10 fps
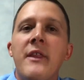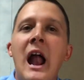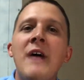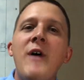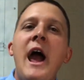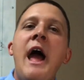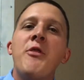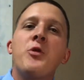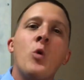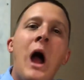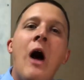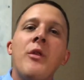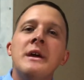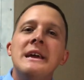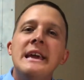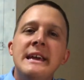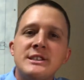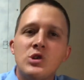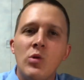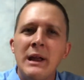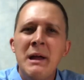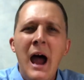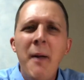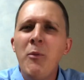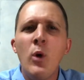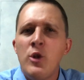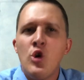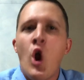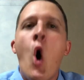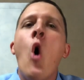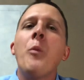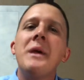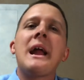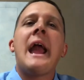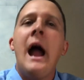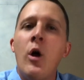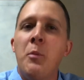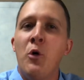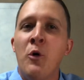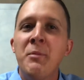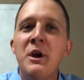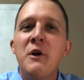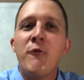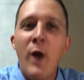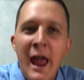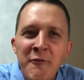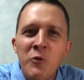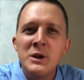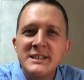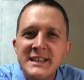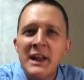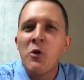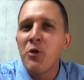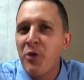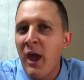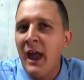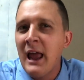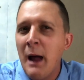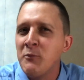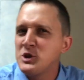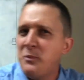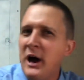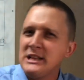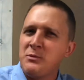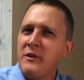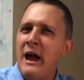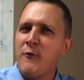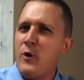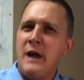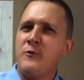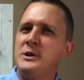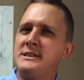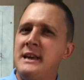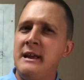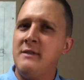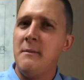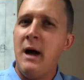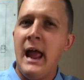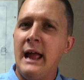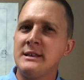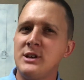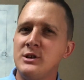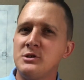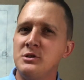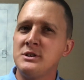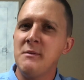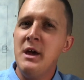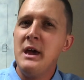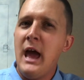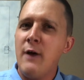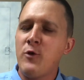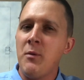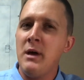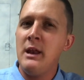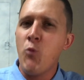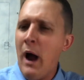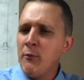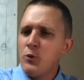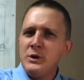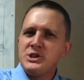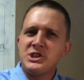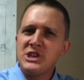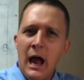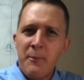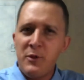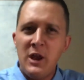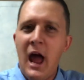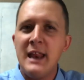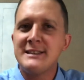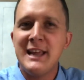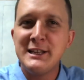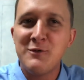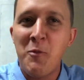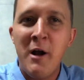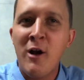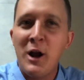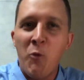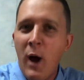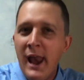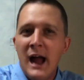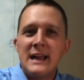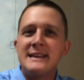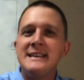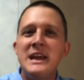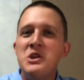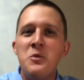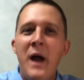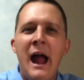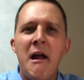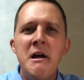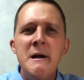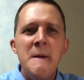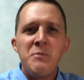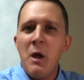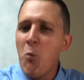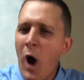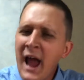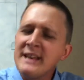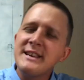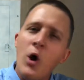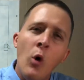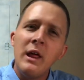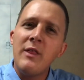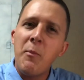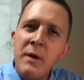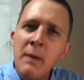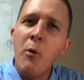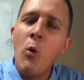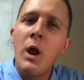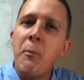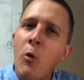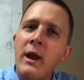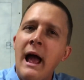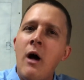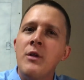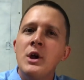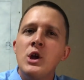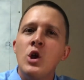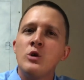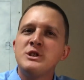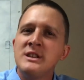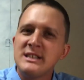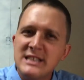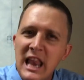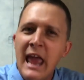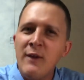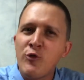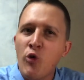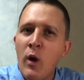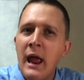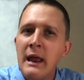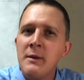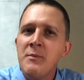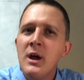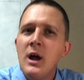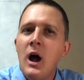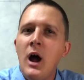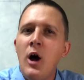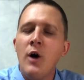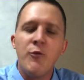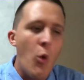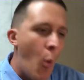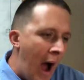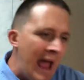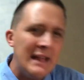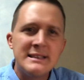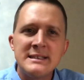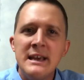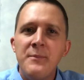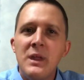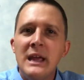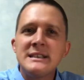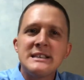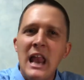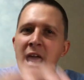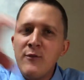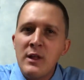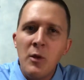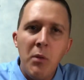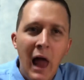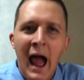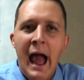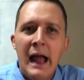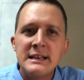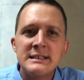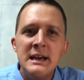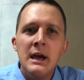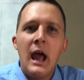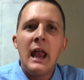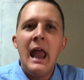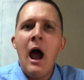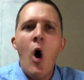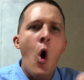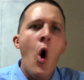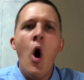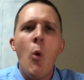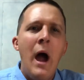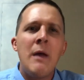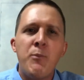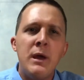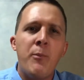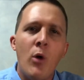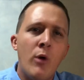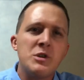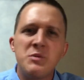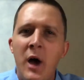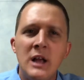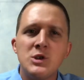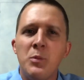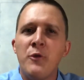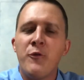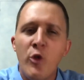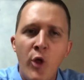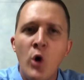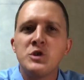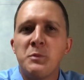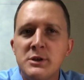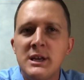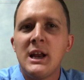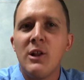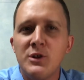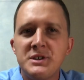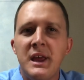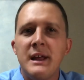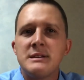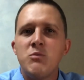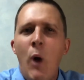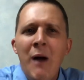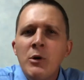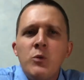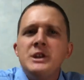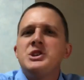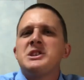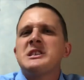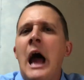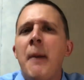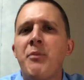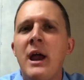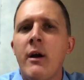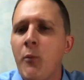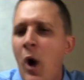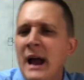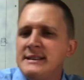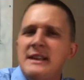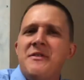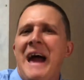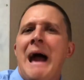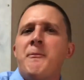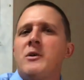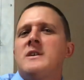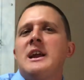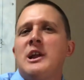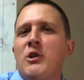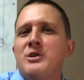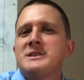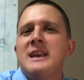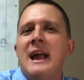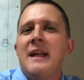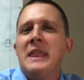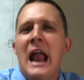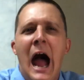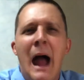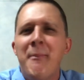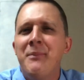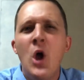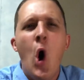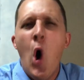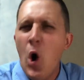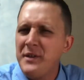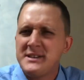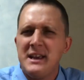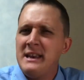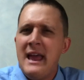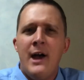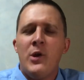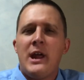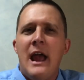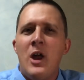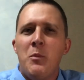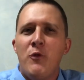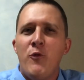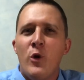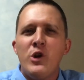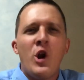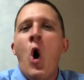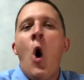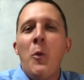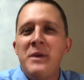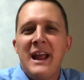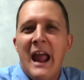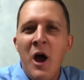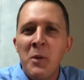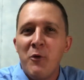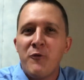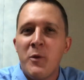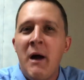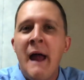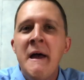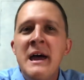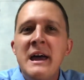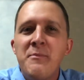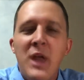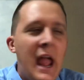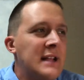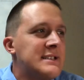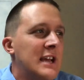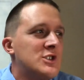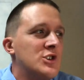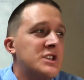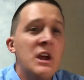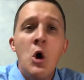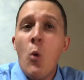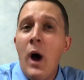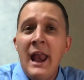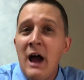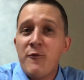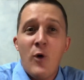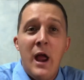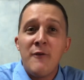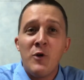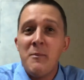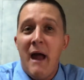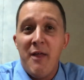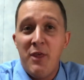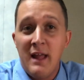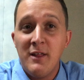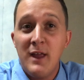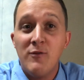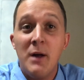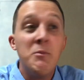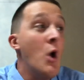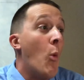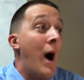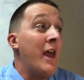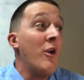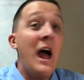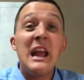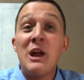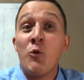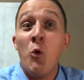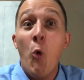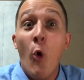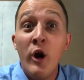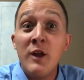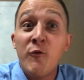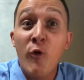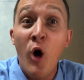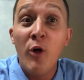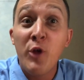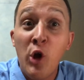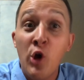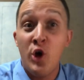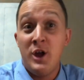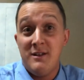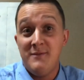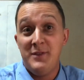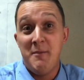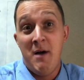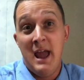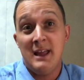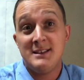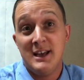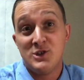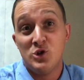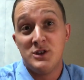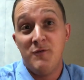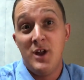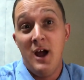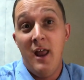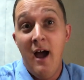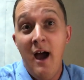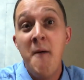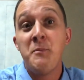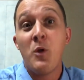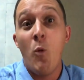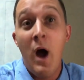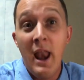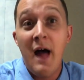that I've had throughout history. What are you going to hold me accountable for every single thing? And I'm responsible now for every sin that my ancestors have committed. Why would we just stop in the United States of America? Why not continue back? And why is it only that people want to point out, you know, the slave trade of the whites enslaving the blacks, and now all white people are responsible for those particular sins? Why would we just stop there? And why is it that particular sin that I'm all of a sudden held accountable for? You're going to hold me accountable for my ancestors' sin. Why not for every bad thing that they've done? Why don't I get rewarded for all the good that my ancestors have done, huh? Why